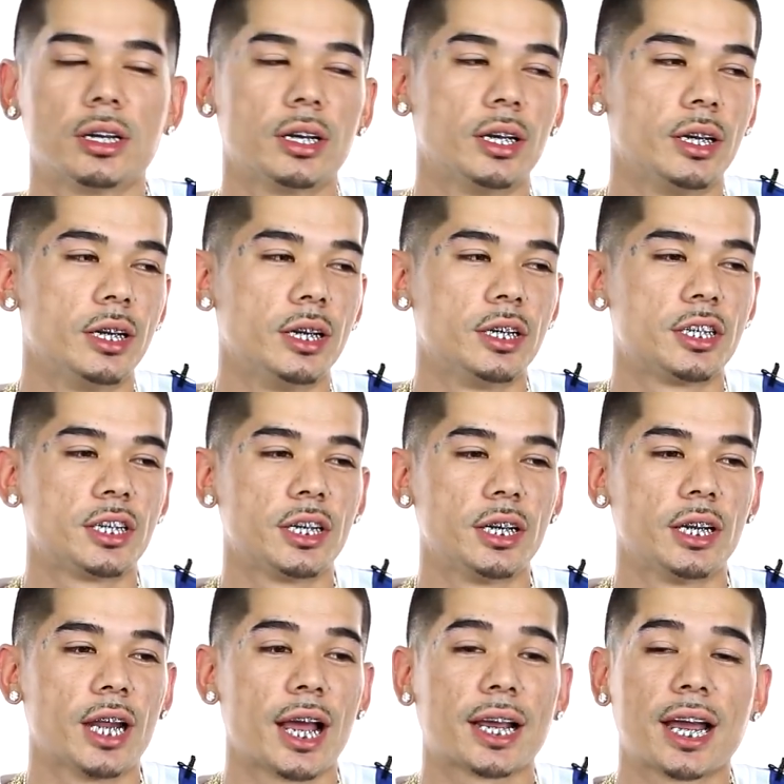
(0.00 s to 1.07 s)
And then
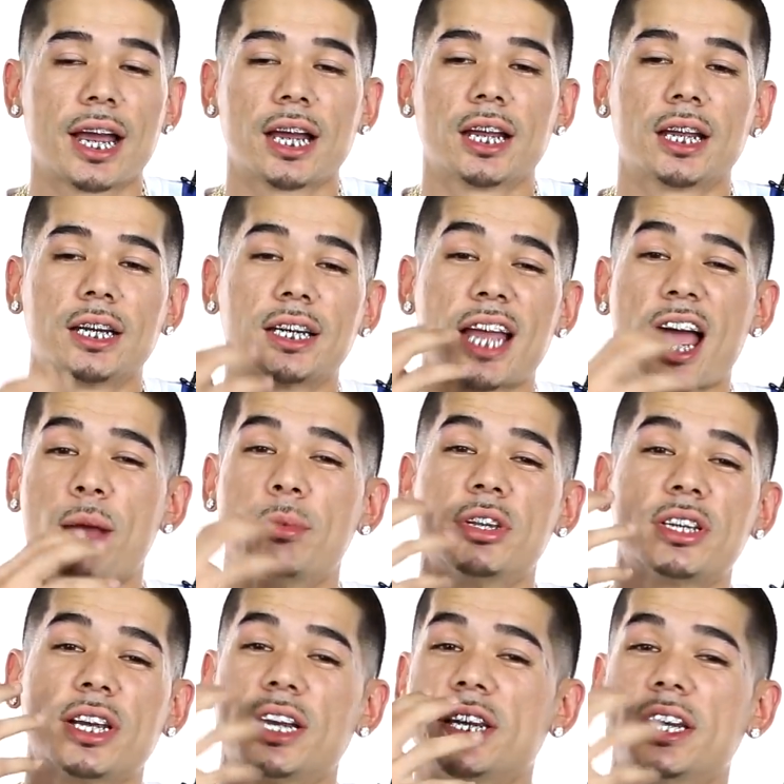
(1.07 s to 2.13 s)
shit, I got
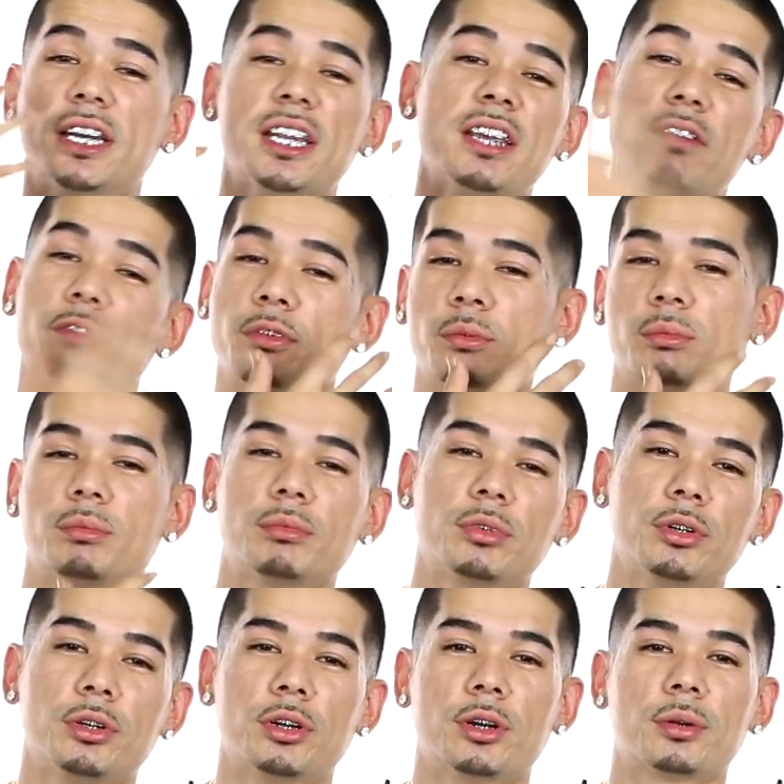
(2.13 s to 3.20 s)
diamonds underneath him,
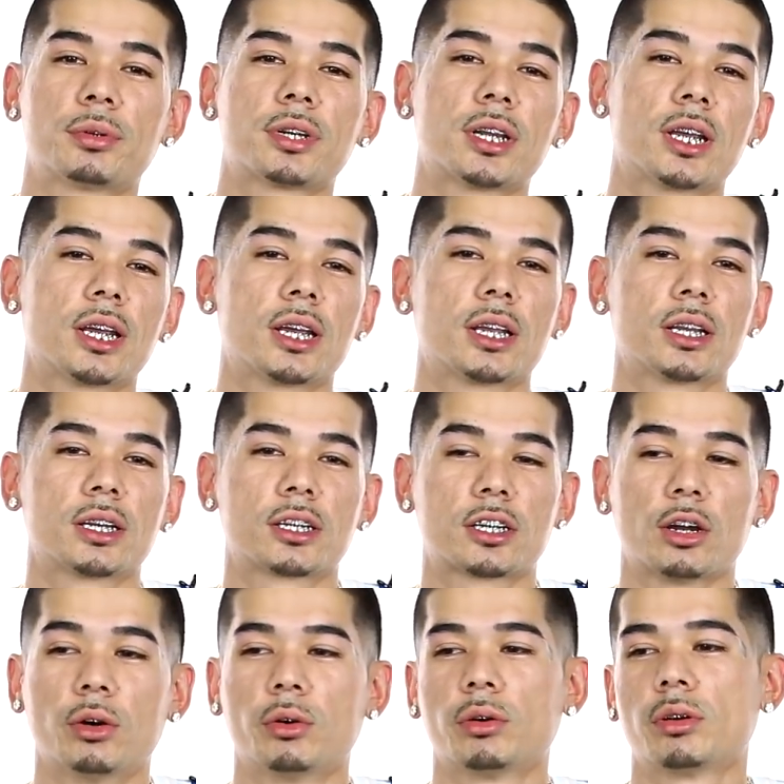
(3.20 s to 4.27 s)
you know what I'm saying?
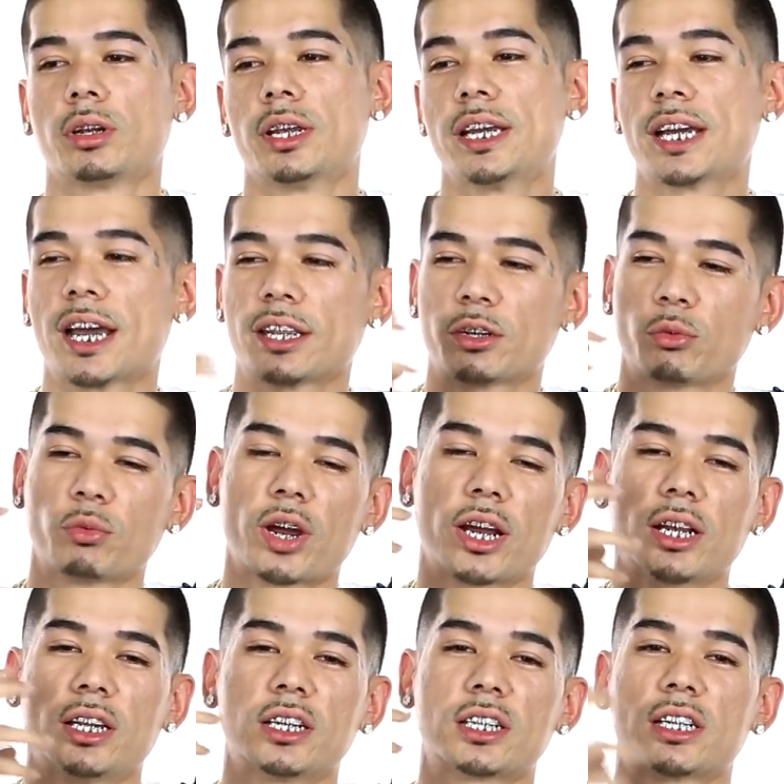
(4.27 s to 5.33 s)
So he got the
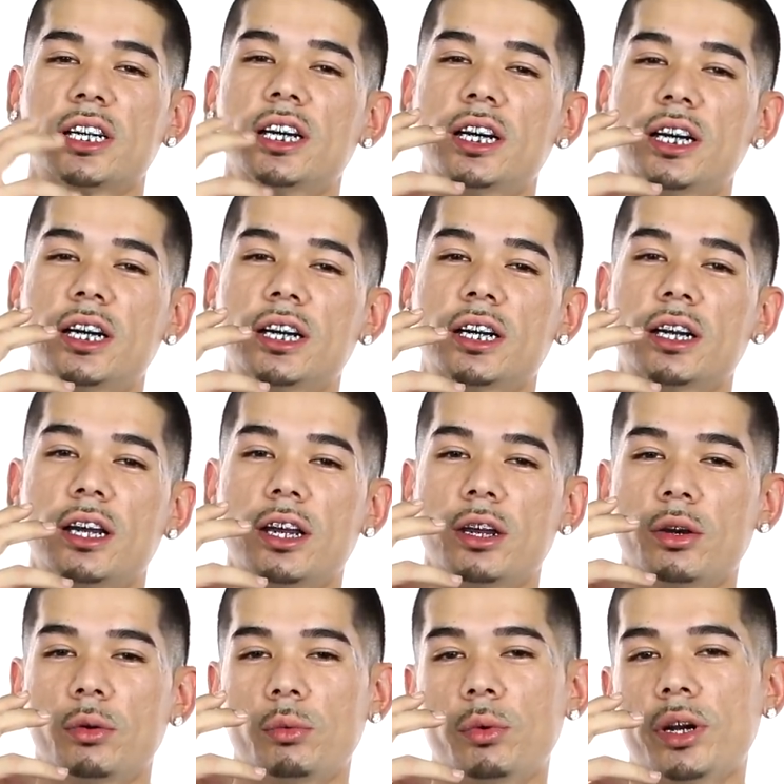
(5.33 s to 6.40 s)
regular slug
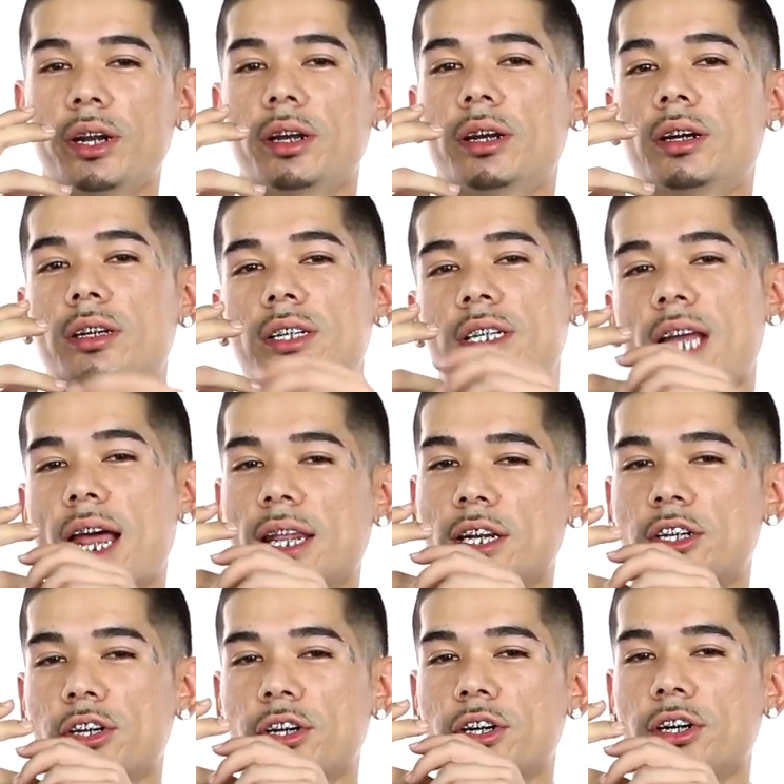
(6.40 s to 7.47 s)
with a
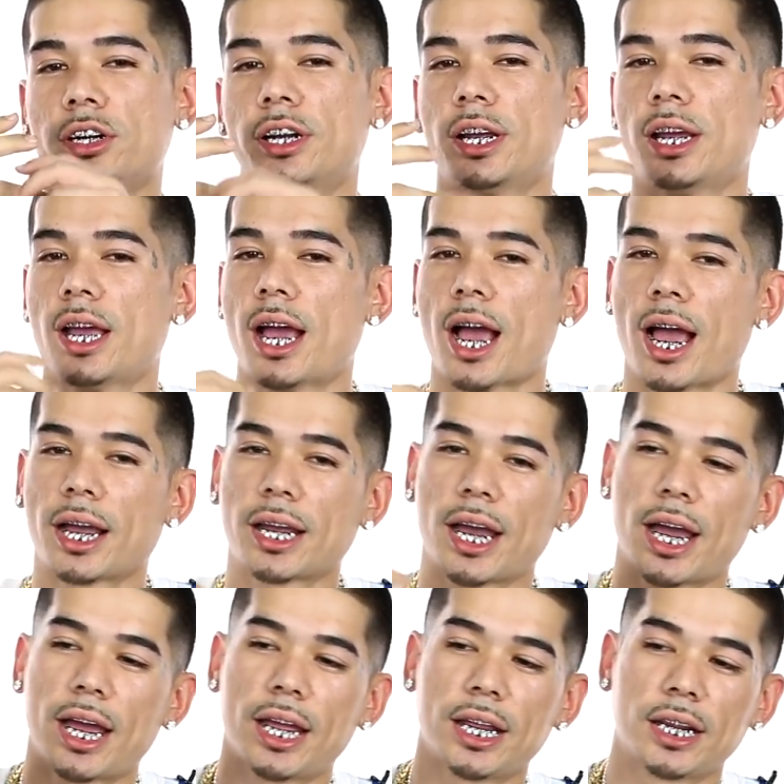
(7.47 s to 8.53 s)
solitaire. I
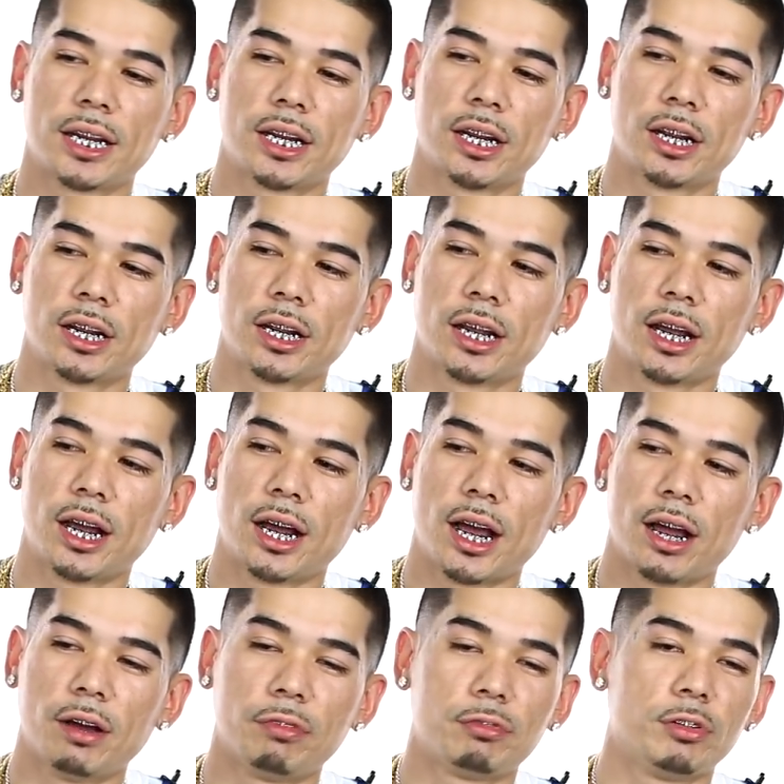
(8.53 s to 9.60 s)
got
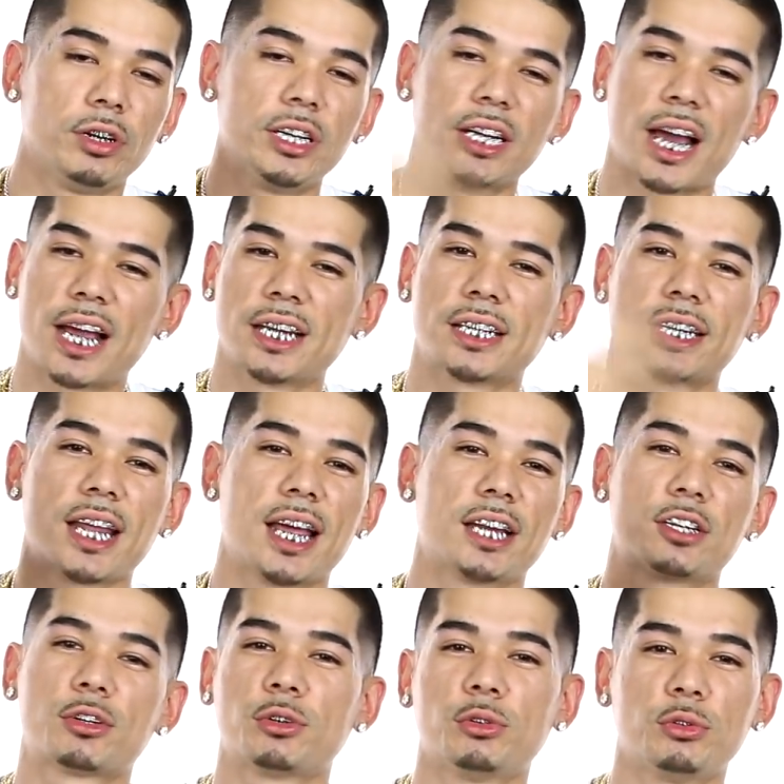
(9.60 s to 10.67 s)
a fully iced
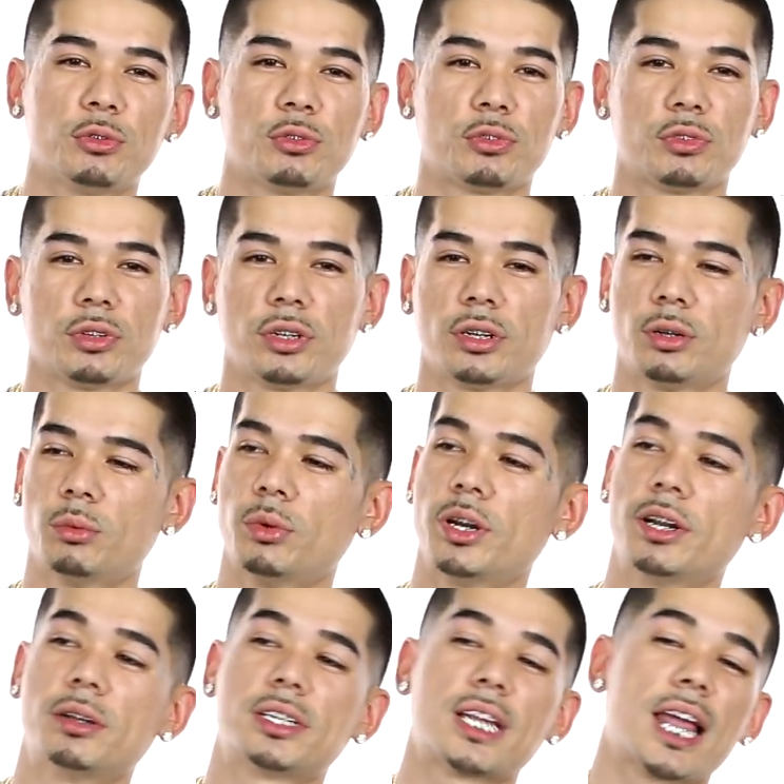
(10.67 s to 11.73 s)
out tooth
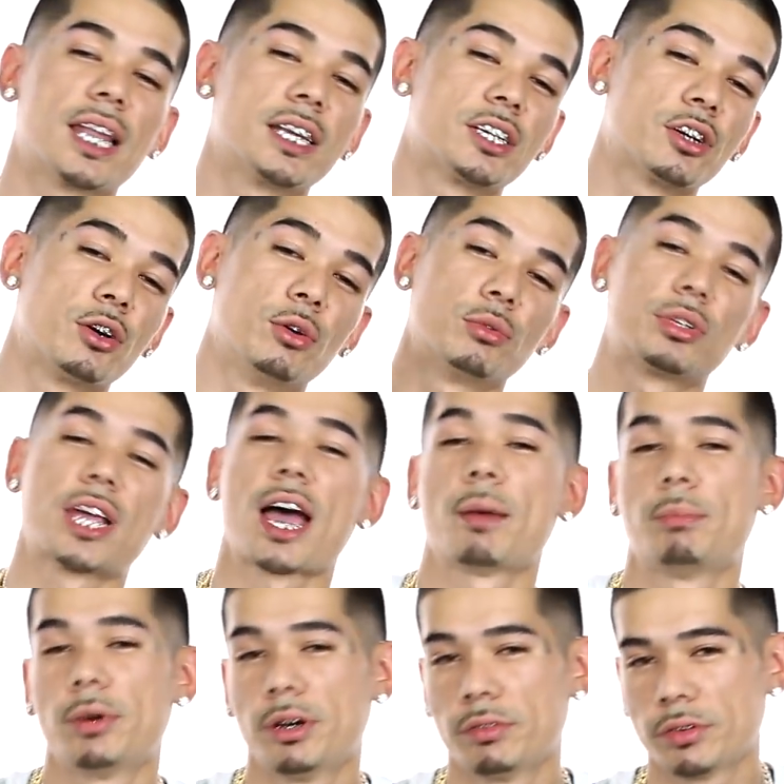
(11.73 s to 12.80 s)
with a solitaire on
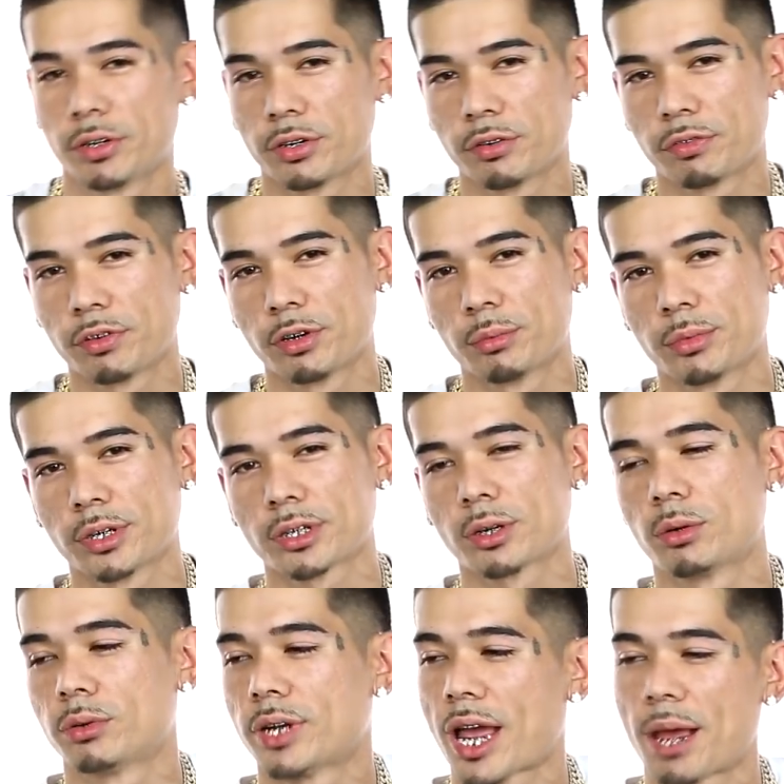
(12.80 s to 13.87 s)
top of. You feel me?
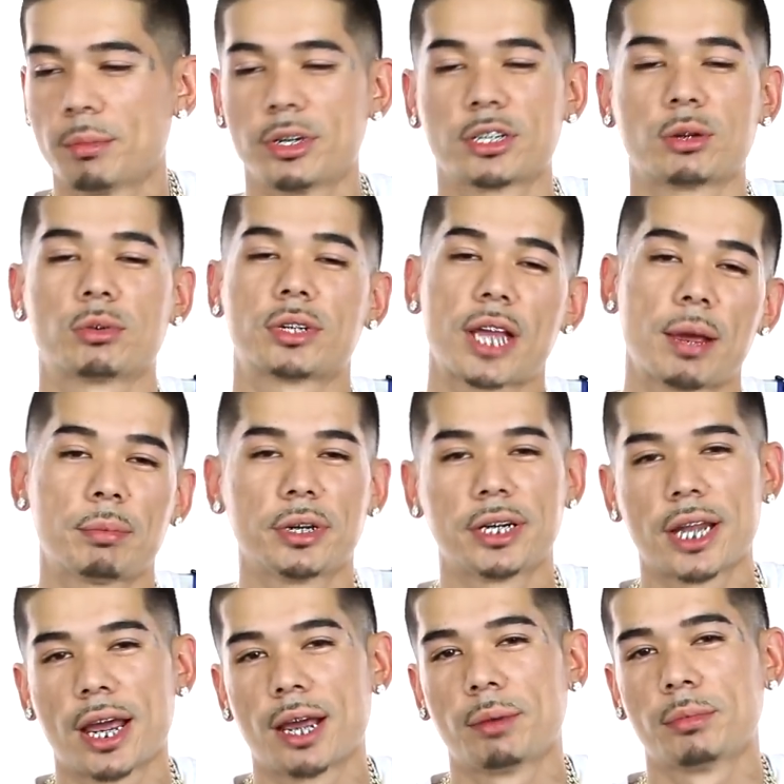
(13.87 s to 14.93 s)
So diamonds on top
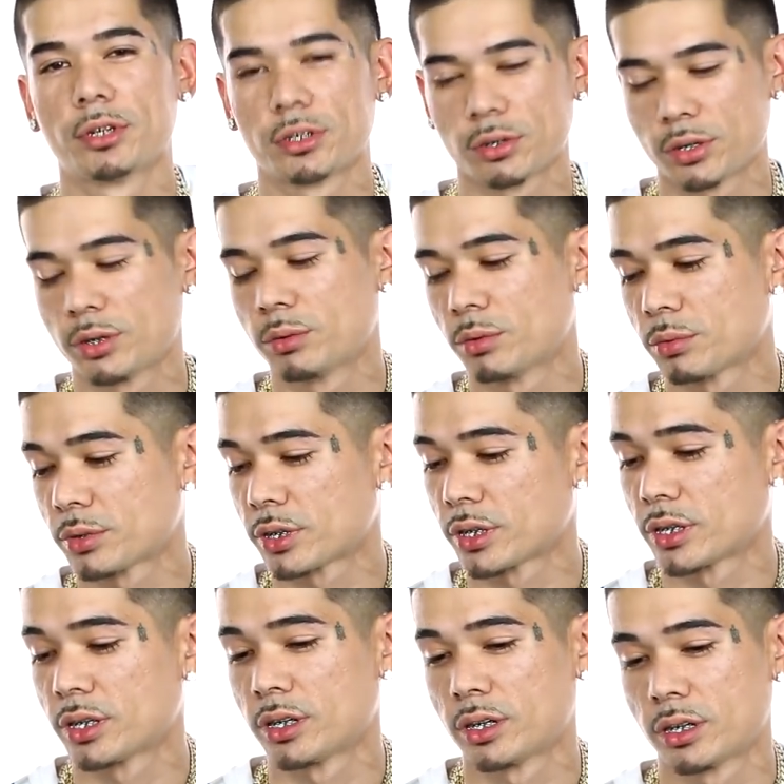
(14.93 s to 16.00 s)
of diamonds. You know what I'm
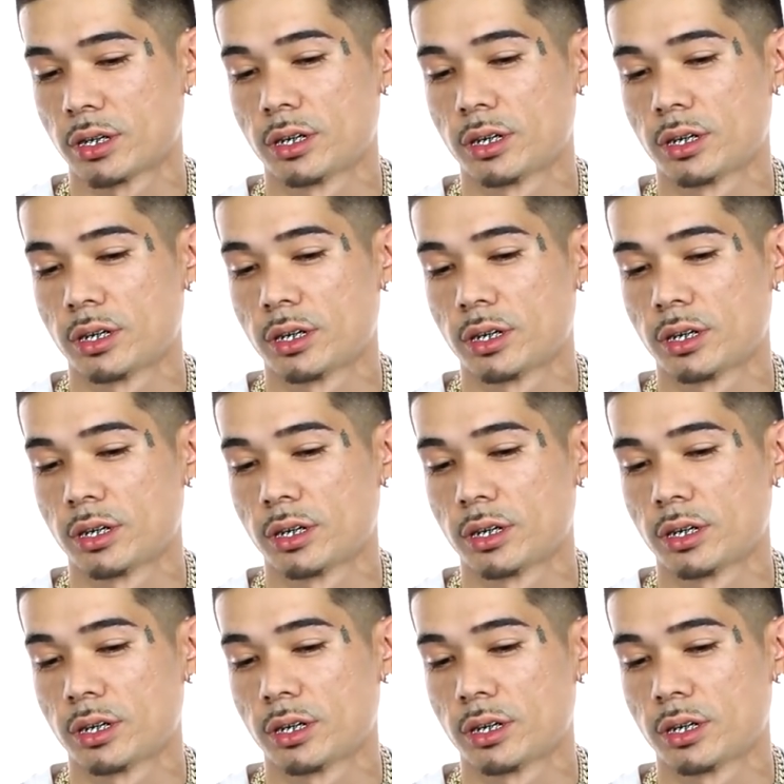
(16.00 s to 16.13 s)
saying?